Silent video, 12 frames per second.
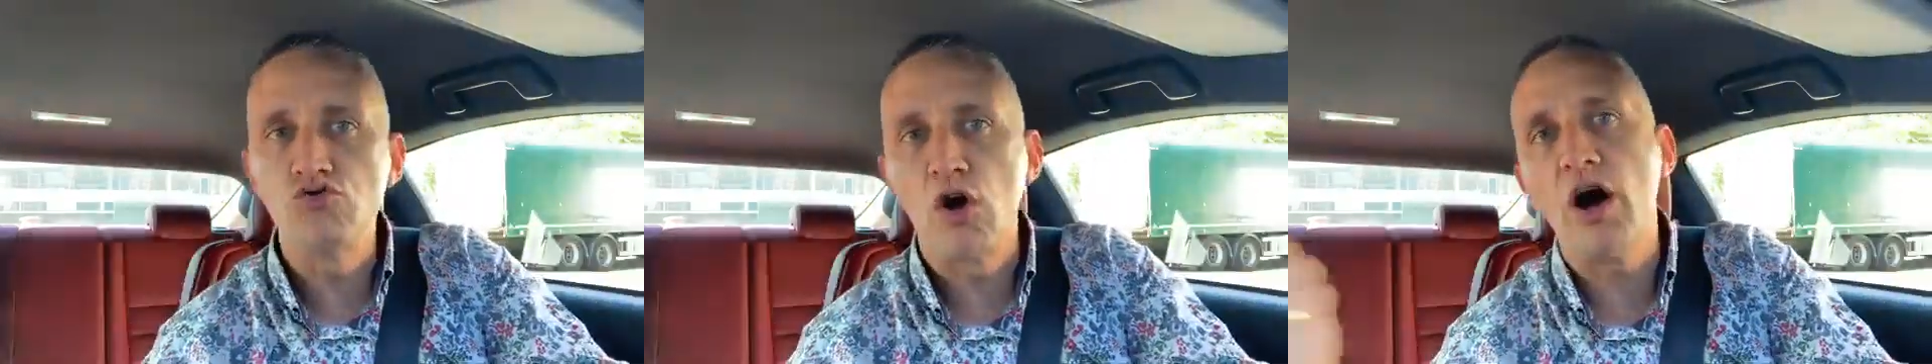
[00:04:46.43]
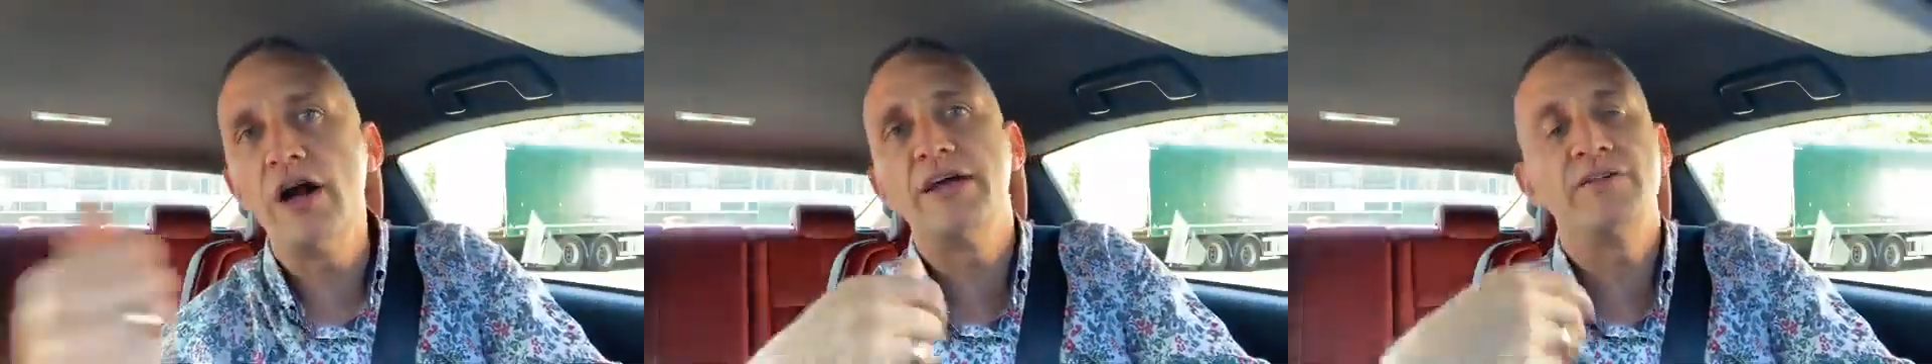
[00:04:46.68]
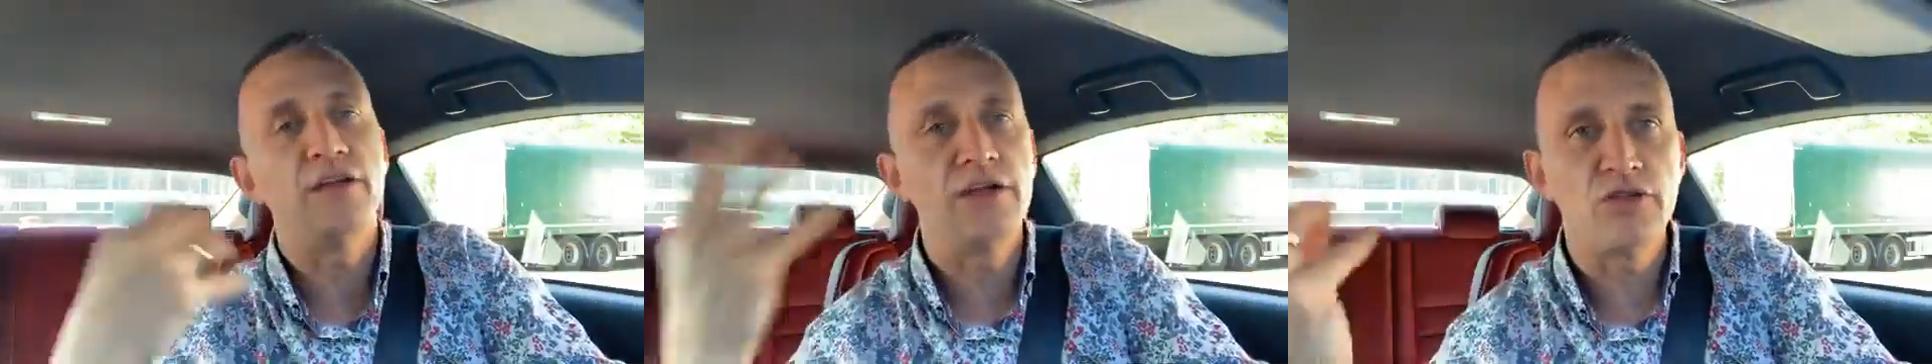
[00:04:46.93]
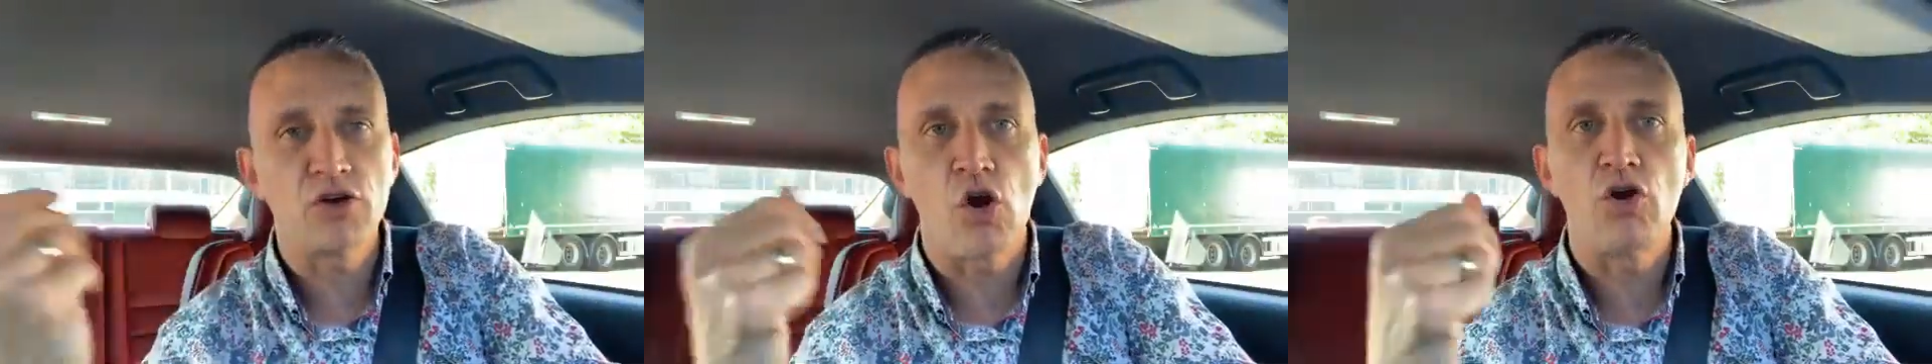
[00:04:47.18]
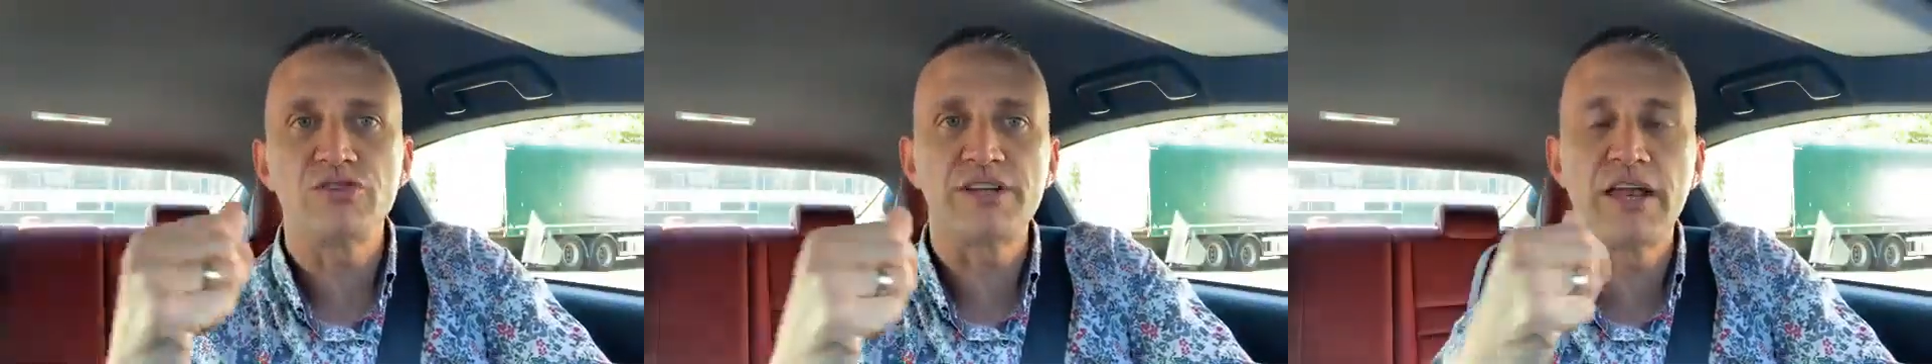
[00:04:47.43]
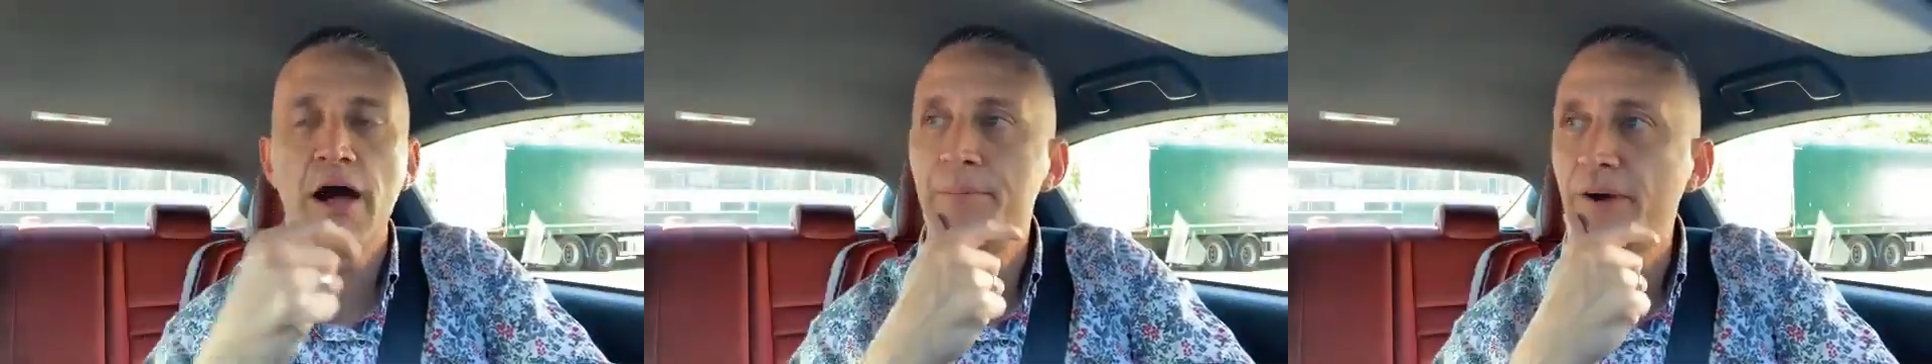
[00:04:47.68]
right, and the
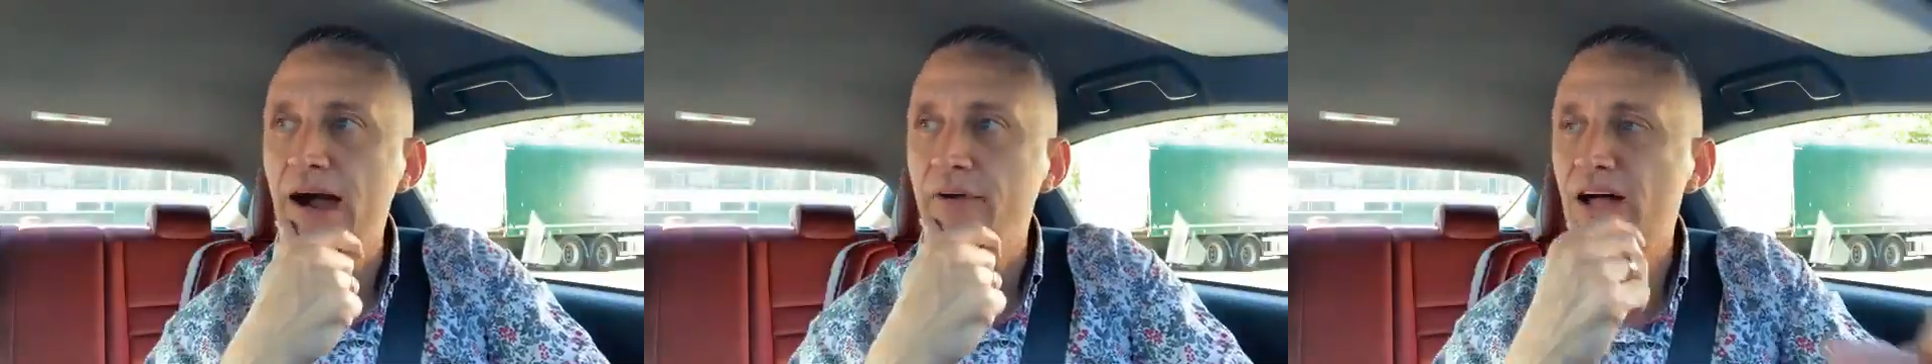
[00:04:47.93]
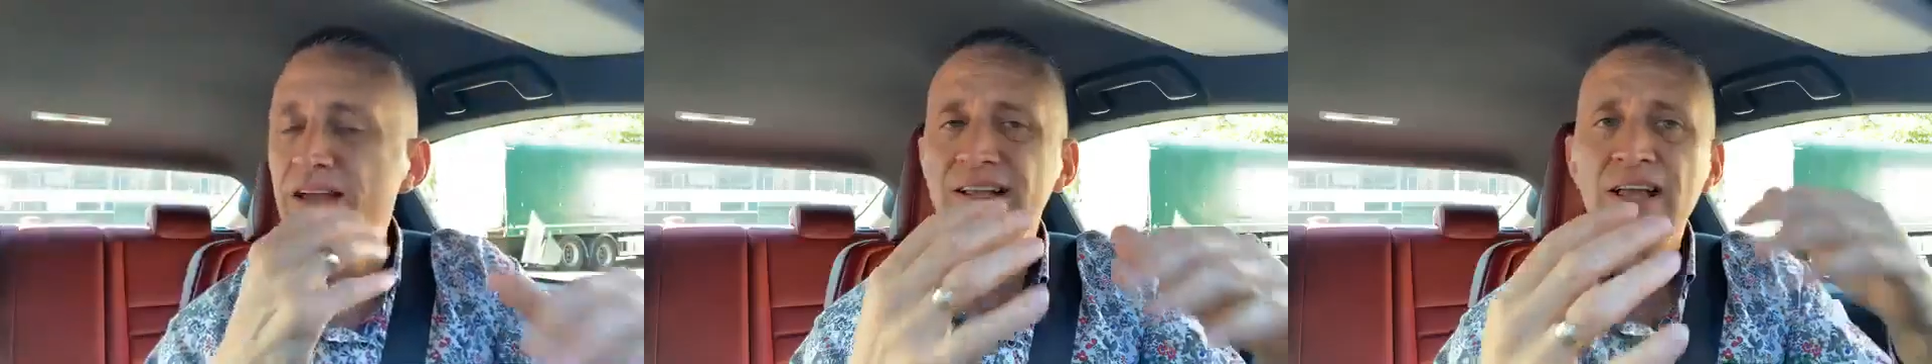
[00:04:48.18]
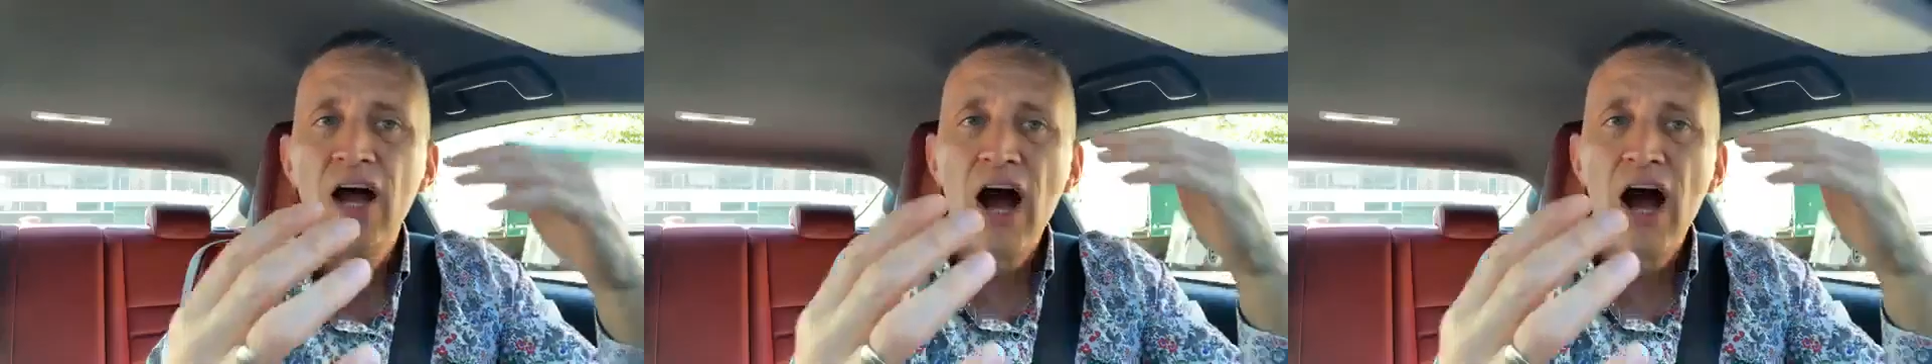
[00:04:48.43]
content that I put out.